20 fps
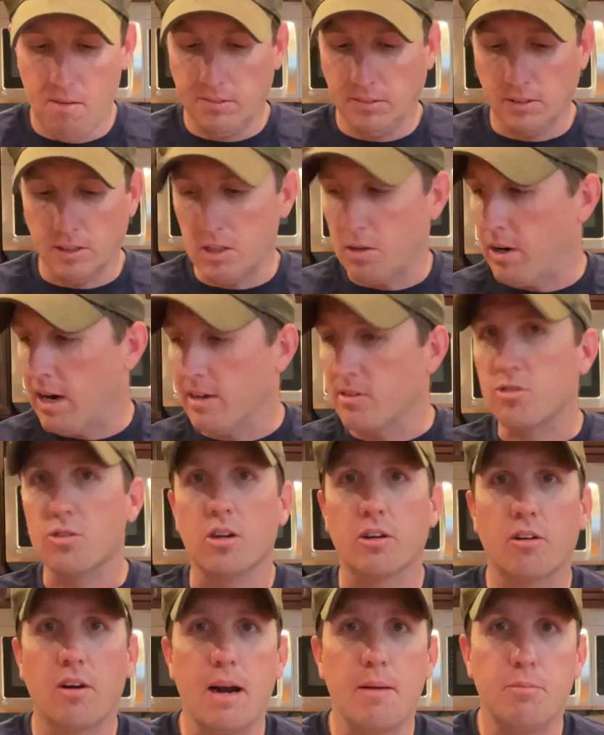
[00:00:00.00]
All right, so I
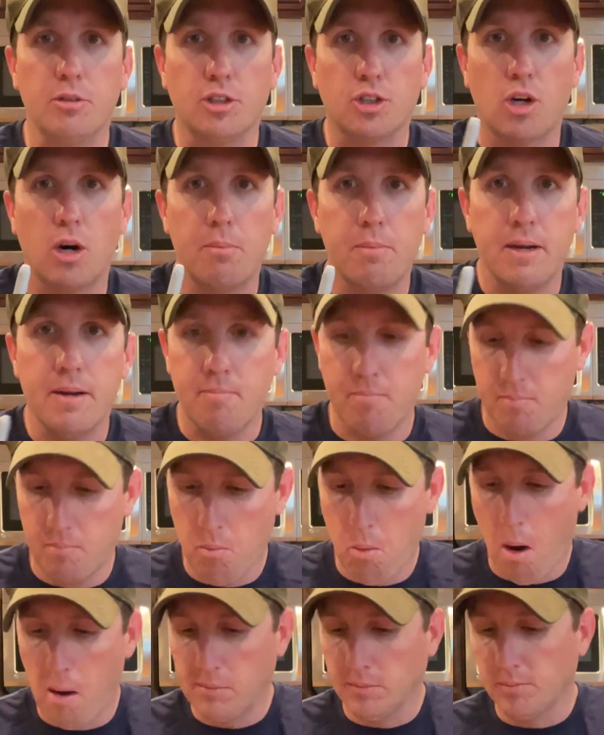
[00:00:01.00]
grabbed the Sharpie
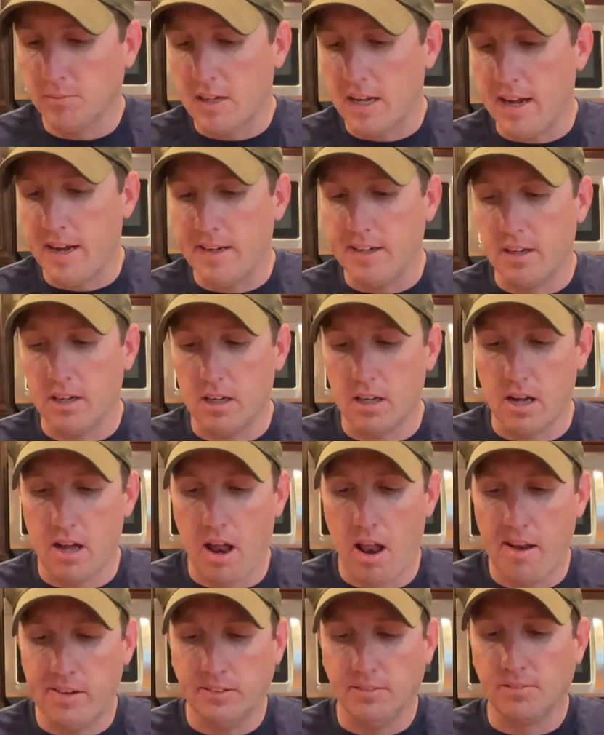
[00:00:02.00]
and
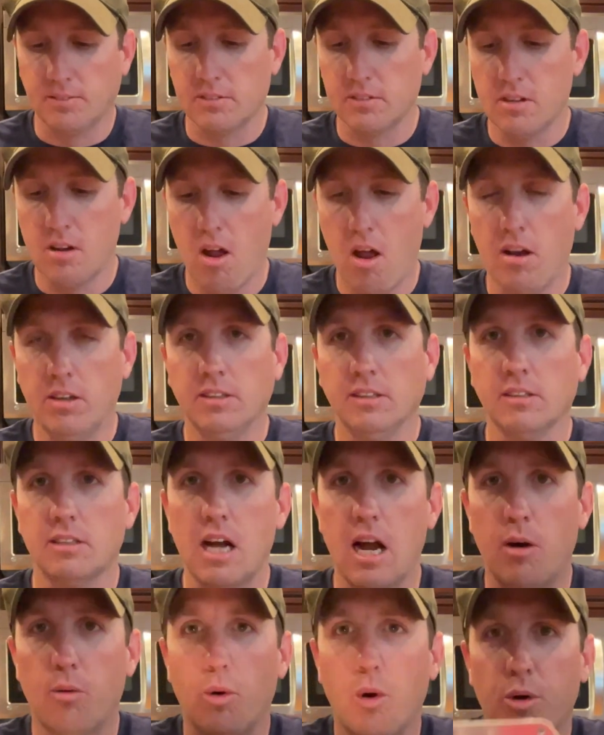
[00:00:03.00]

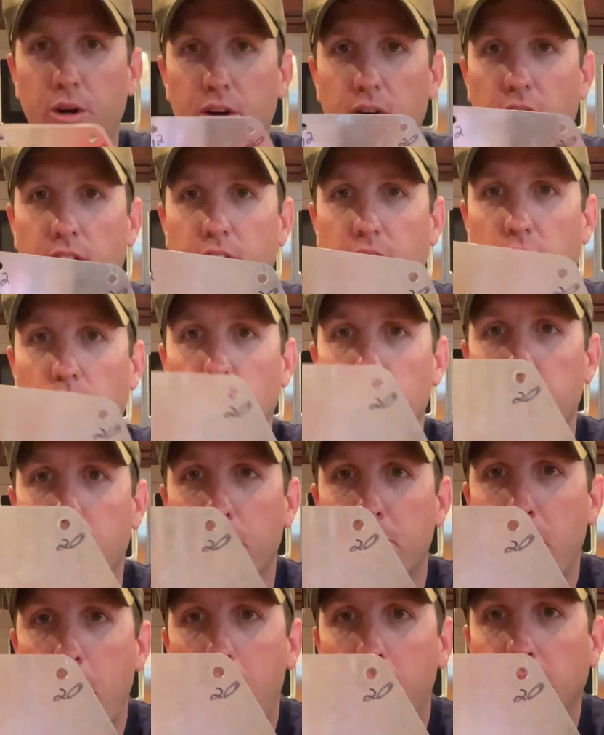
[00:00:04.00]
I wrote it on the
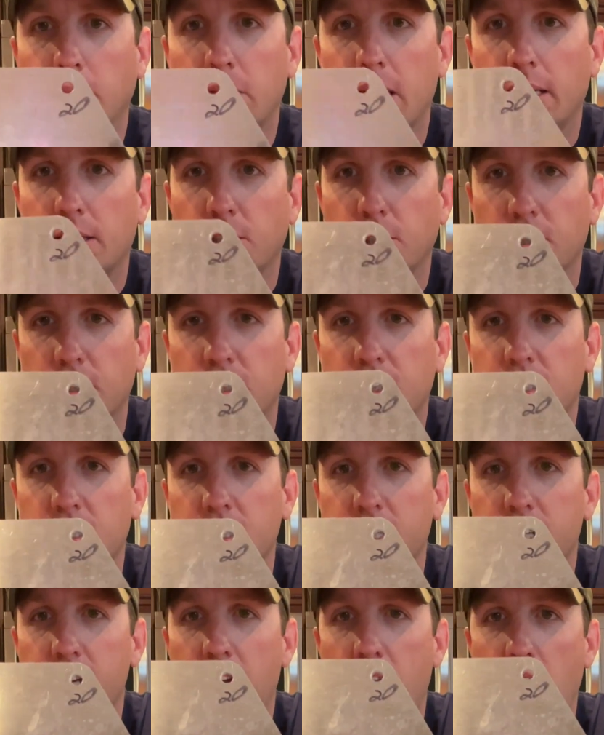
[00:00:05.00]
aluminum, as you can
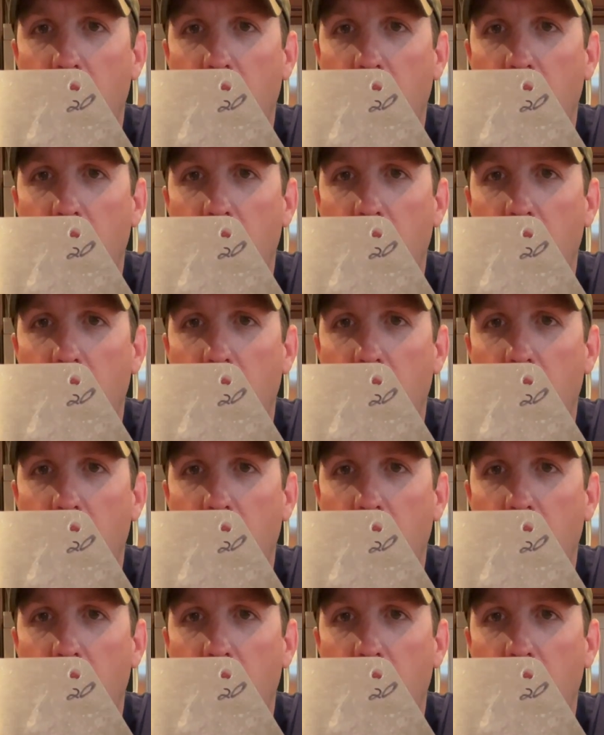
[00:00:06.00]
see.